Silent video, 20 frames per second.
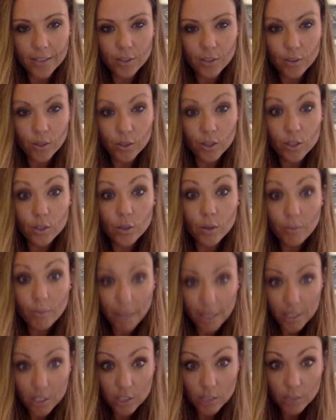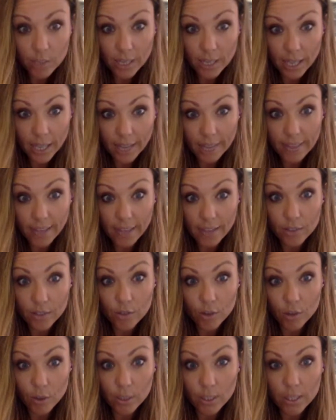So could you imagine when I had that
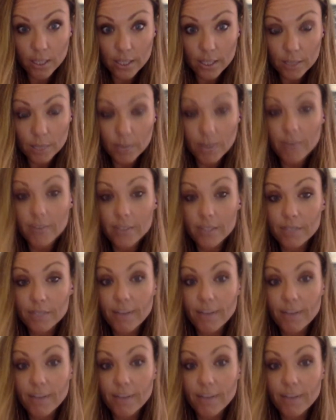trolling experience,